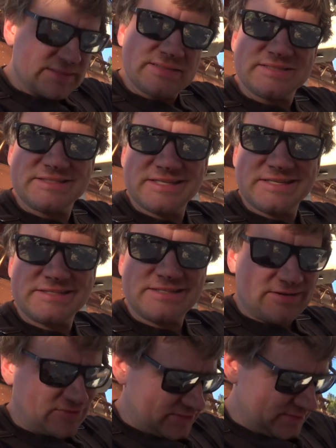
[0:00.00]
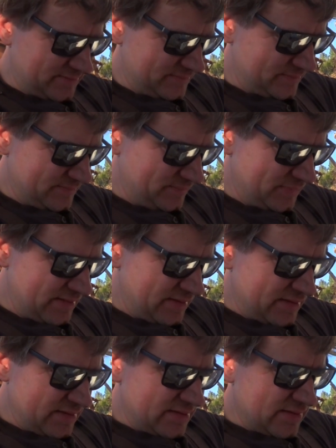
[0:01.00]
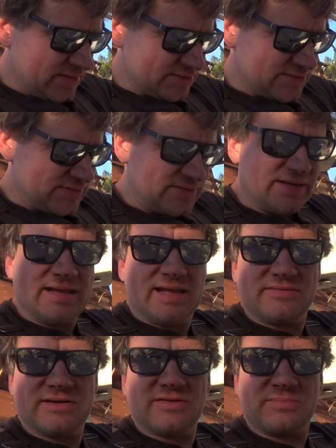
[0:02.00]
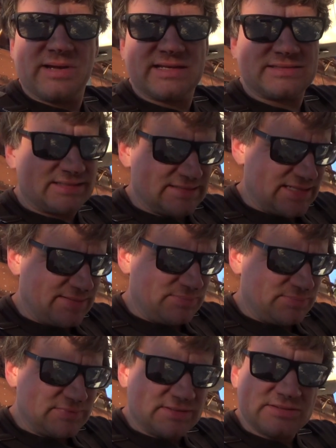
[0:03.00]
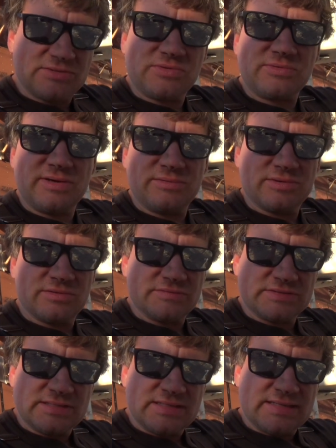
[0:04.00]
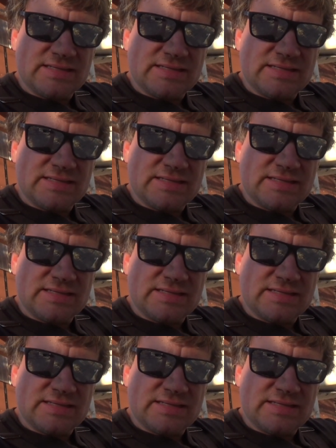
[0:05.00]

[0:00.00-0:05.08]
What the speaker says: sticky stuff. Also, I have enough mastic tape to do 3 roofs.